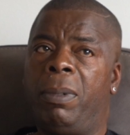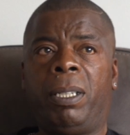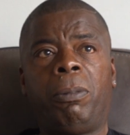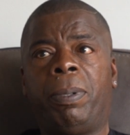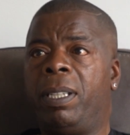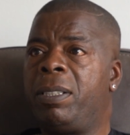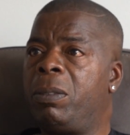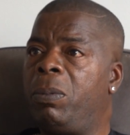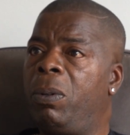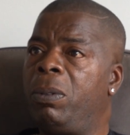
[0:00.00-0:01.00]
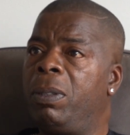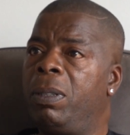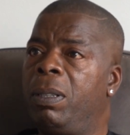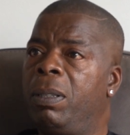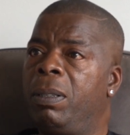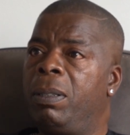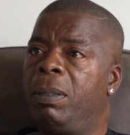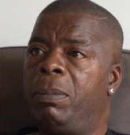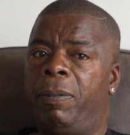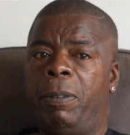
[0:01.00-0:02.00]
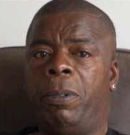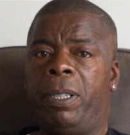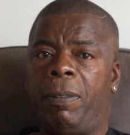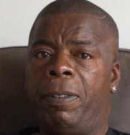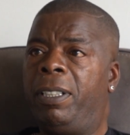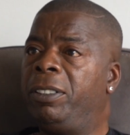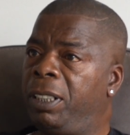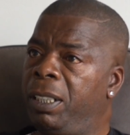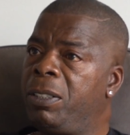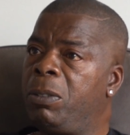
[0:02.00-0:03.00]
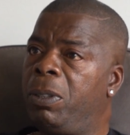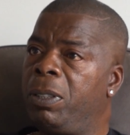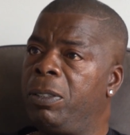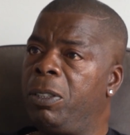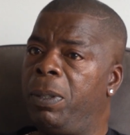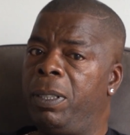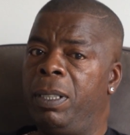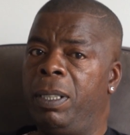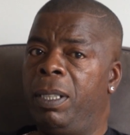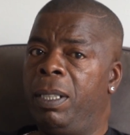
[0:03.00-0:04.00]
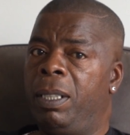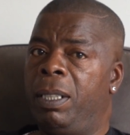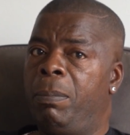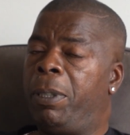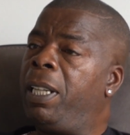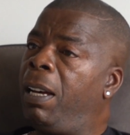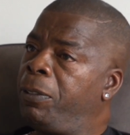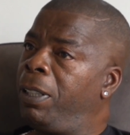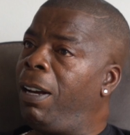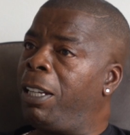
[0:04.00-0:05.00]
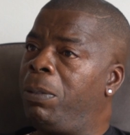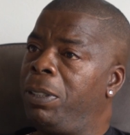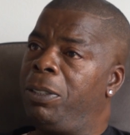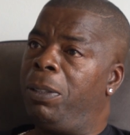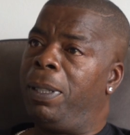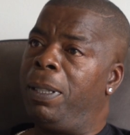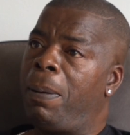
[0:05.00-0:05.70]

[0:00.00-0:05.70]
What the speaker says: Might not be this award, but if you put enough energy into what you're doing, but you have to like what you're doing.